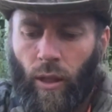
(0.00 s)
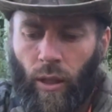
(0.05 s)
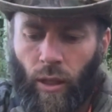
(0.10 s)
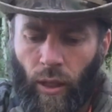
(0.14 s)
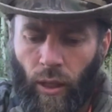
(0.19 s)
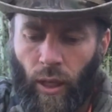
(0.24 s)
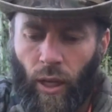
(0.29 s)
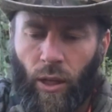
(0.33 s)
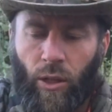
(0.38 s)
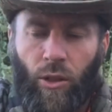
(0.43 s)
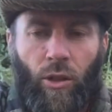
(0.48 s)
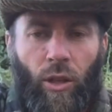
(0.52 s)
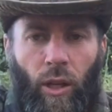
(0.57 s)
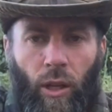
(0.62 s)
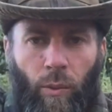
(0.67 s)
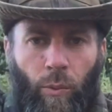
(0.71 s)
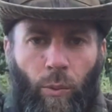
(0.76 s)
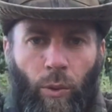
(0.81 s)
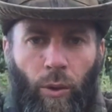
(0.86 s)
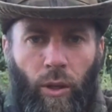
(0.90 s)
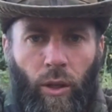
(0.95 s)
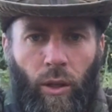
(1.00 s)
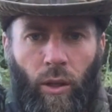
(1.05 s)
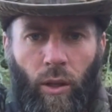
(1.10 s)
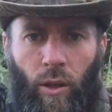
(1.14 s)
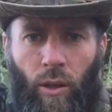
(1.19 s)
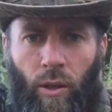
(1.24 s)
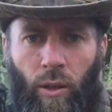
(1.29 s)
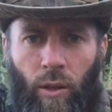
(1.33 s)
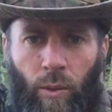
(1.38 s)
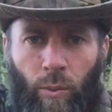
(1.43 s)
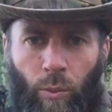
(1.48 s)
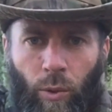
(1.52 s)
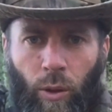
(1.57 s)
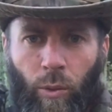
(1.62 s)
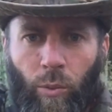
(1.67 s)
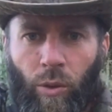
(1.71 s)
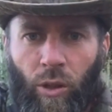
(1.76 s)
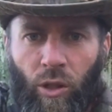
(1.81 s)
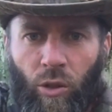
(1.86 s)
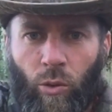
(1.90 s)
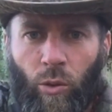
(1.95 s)
I gotta say, I'm pretty
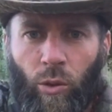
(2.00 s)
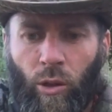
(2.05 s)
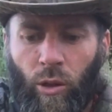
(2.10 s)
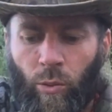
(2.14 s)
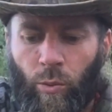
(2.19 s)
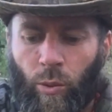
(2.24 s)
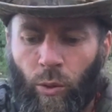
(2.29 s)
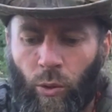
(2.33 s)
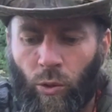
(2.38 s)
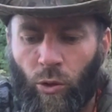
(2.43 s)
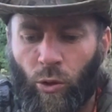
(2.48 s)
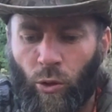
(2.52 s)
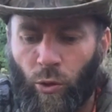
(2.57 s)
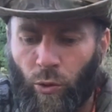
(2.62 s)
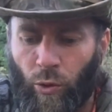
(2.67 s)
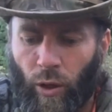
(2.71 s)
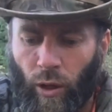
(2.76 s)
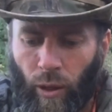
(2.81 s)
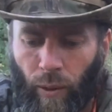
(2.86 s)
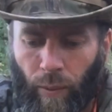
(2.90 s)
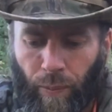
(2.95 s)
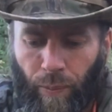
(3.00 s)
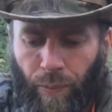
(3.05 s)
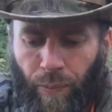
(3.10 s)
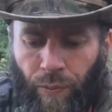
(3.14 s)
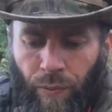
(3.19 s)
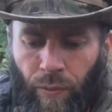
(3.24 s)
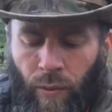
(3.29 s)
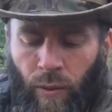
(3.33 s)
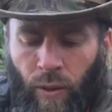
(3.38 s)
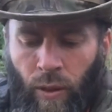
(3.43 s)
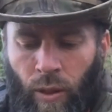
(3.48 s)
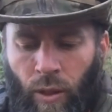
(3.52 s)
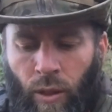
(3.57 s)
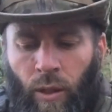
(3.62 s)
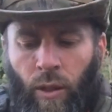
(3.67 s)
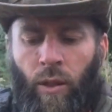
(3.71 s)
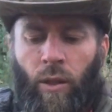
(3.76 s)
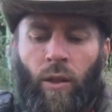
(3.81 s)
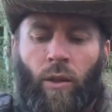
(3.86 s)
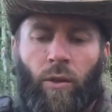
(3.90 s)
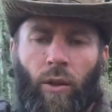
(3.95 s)
pleased with these boots so far.
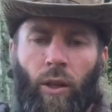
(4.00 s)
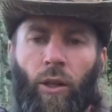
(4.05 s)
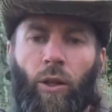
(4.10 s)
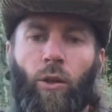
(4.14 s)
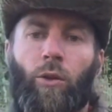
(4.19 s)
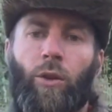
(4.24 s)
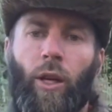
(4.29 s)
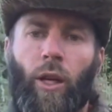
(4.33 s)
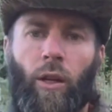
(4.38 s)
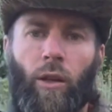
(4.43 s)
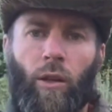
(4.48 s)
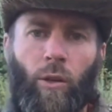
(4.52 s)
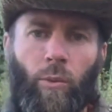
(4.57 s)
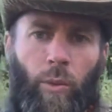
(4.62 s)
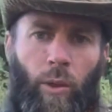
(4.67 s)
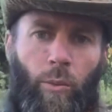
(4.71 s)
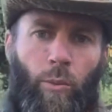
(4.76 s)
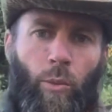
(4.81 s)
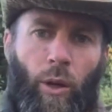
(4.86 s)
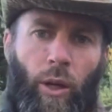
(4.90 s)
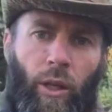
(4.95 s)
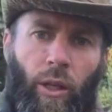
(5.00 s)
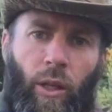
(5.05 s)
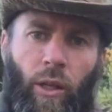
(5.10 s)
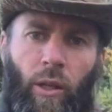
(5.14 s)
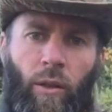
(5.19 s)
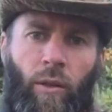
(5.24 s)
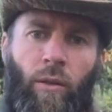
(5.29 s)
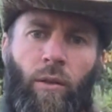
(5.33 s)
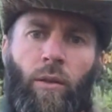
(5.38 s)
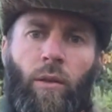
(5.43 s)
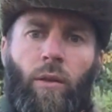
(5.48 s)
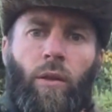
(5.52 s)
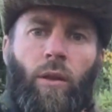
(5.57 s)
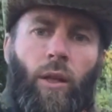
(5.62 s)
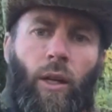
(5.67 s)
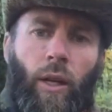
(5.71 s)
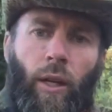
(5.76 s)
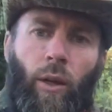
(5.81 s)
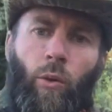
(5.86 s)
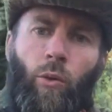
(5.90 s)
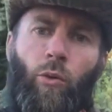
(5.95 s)
They do take a little bit of break-in. I
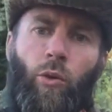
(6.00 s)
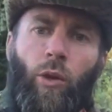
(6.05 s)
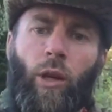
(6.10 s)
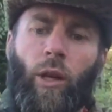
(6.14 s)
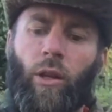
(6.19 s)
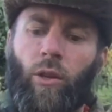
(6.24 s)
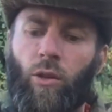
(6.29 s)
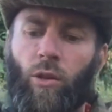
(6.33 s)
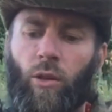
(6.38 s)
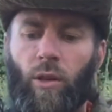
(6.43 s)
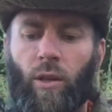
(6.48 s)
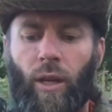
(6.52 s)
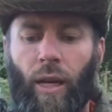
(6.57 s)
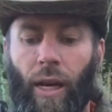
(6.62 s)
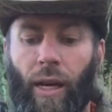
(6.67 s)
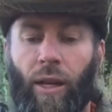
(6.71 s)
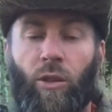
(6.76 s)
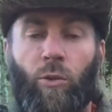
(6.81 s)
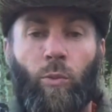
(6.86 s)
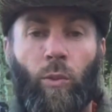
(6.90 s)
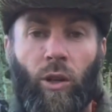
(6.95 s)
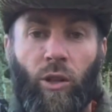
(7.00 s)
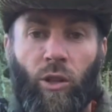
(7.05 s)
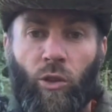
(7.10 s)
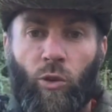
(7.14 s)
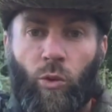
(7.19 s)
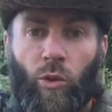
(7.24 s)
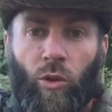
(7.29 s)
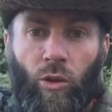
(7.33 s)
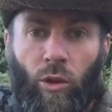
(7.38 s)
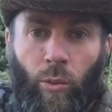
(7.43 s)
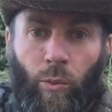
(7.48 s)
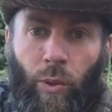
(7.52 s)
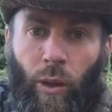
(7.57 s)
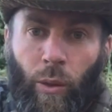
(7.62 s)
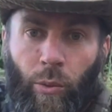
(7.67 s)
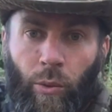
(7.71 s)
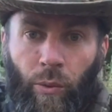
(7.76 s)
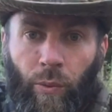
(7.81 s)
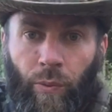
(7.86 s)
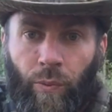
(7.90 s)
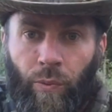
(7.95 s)
don't think it's as much as what some
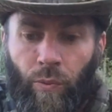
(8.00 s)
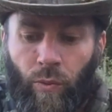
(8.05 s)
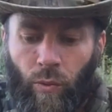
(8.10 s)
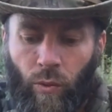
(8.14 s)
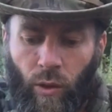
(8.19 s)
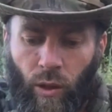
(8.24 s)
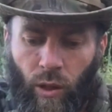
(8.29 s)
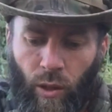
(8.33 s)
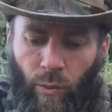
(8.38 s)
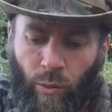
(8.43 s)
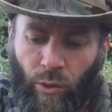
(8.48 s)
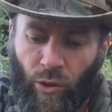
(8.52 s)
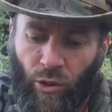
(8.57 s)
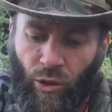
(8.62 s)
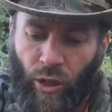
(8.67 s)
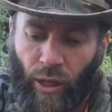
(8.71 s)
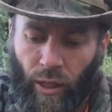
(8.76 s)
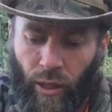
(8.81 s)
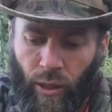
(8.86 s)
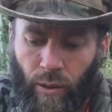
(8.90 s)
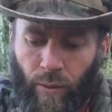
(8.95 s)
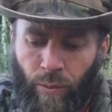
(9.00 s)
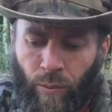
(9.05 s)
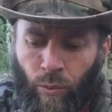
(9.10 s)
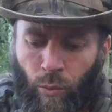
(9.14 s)
people have been saying,